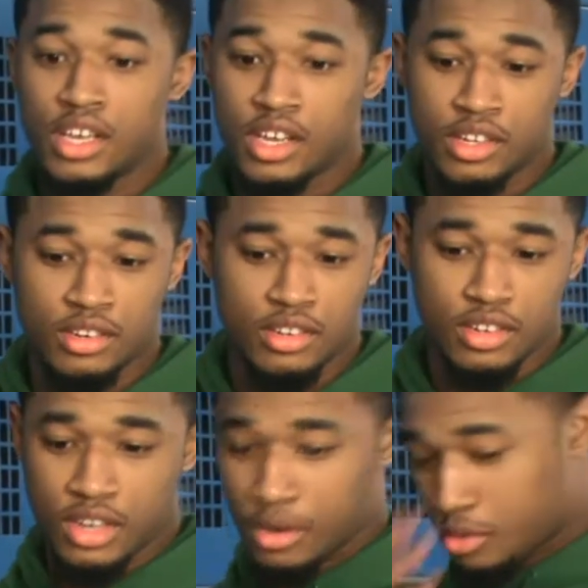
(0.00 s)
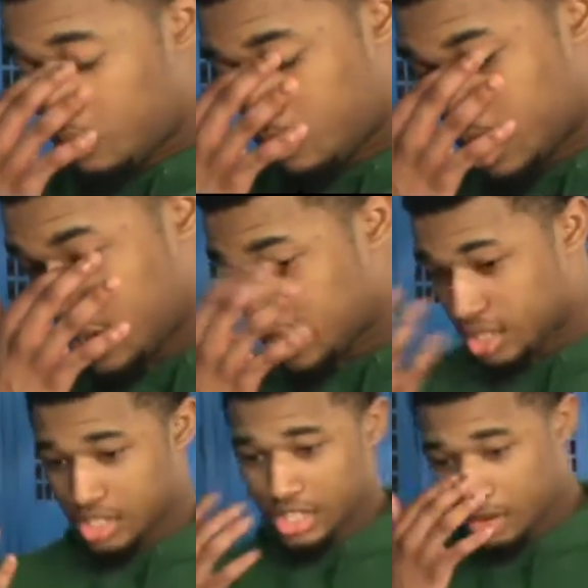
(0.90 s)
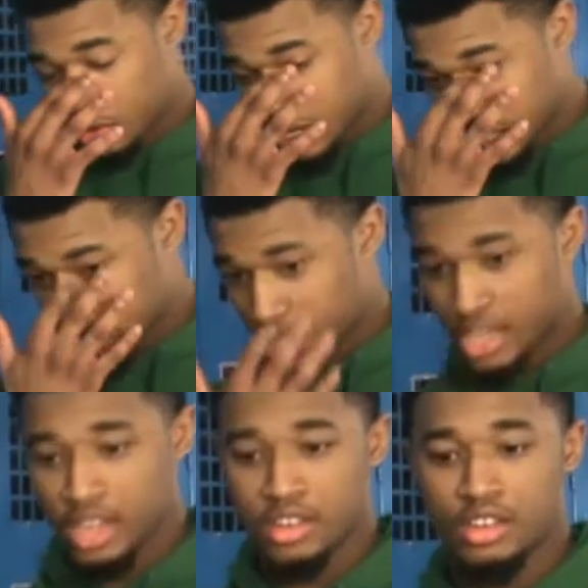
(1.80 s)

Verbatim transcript: Yeah, and like what he just like what he said.